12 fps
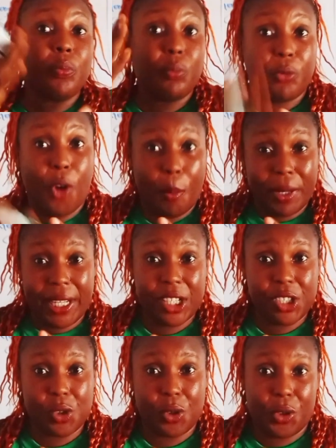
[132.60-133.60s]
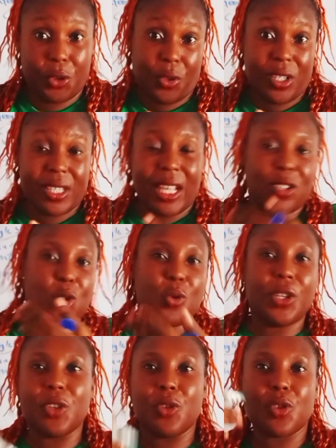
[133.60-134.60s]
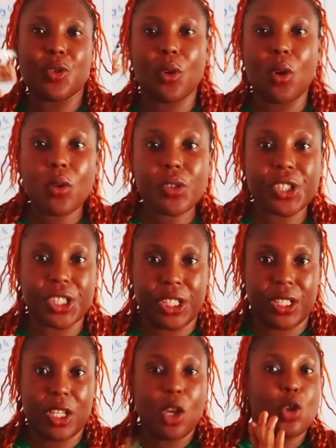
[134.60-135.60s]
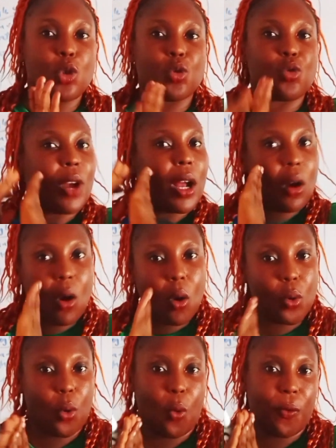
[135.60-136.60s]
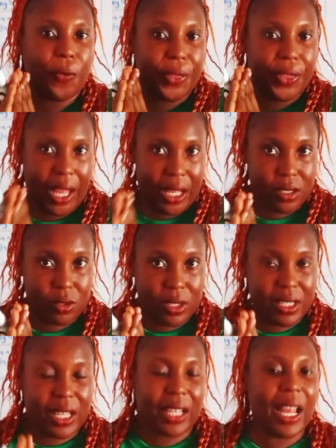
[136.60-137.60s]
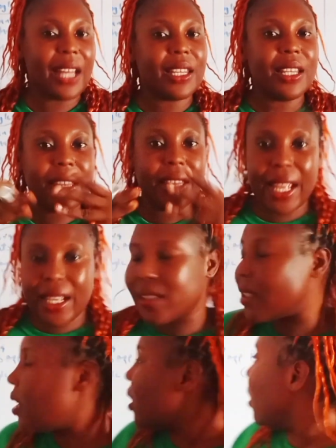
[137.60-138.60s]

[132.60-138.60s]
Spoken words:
formulation. You understand? So you can use your Google Sheet to track all of that. You understand? And the next